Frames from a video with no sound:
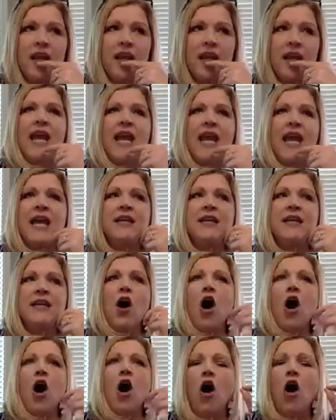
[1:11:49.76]
And
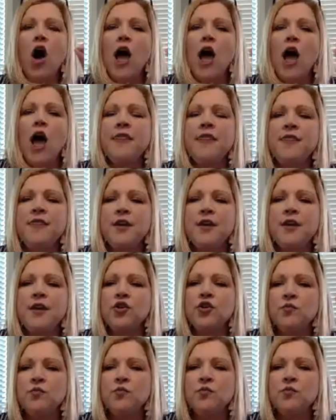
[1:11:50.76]
on the
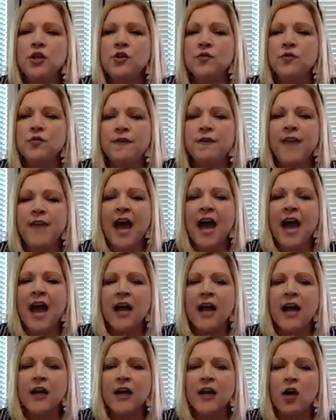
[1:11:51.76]
new moon, that
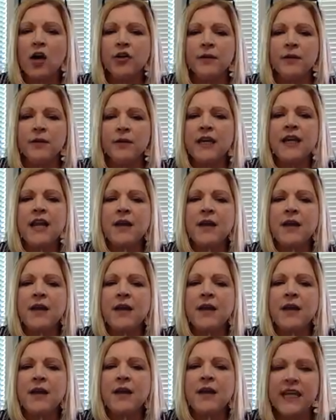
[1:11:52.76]
guy called him. It had
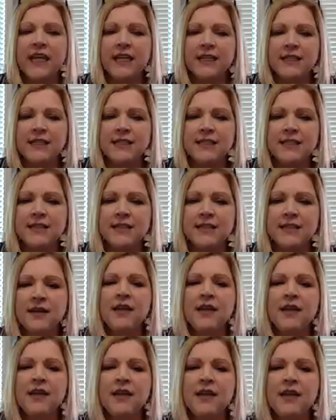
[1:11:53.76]
been weeks
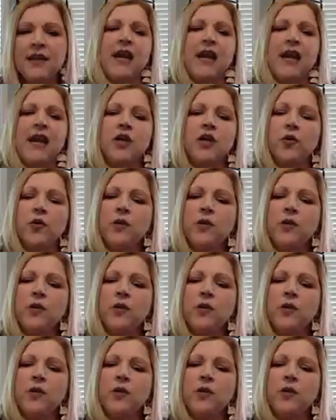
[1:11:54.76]
and told
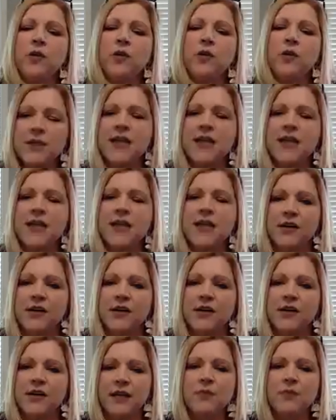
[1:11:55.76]
him he was hired.
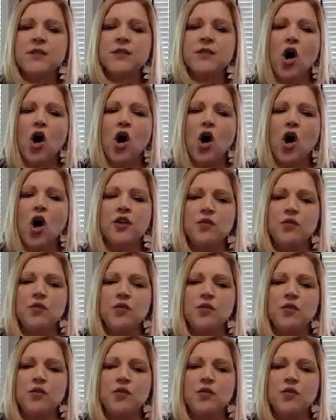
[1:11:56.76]
It was on the new
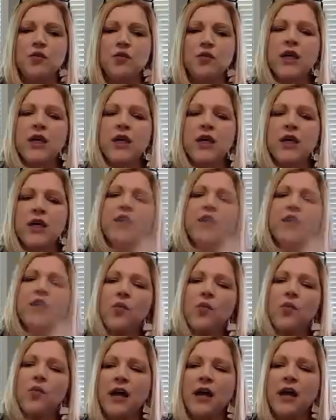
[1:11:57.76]
moon. So he quit
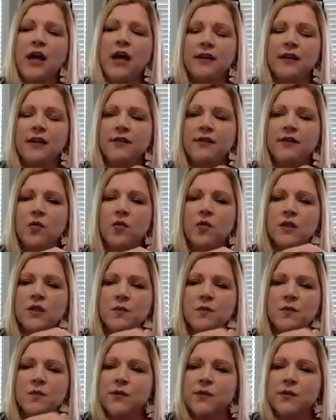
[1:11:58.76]
the one, of course,
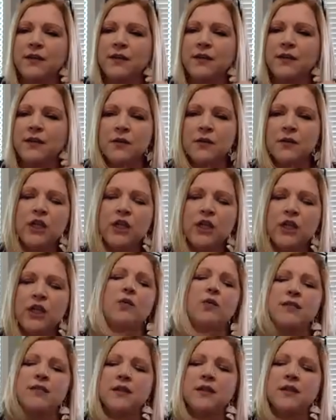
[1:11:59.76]
because we even we knew it
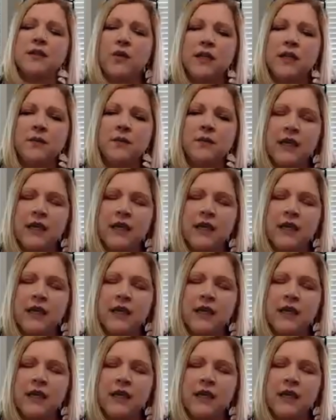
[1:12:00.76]
wasn't the one to begin